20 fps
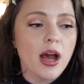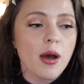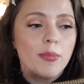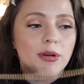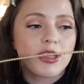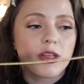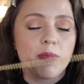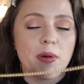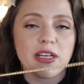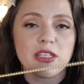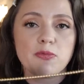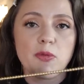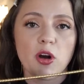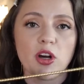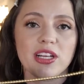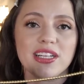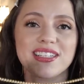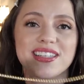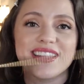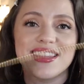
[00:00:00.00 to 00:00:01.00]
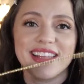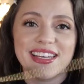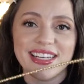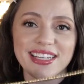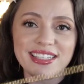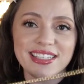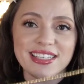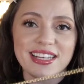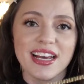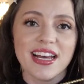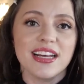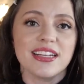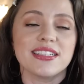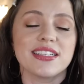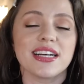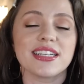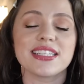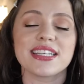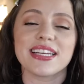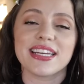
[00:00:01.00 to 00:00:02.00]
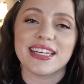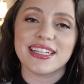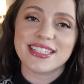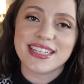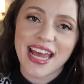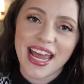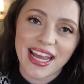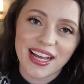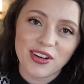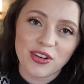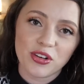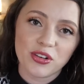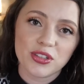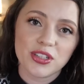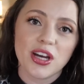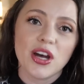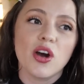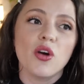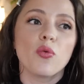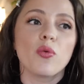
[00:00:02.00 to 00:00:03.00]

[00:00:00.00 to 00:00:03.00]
But the best part is this doesn't get tangled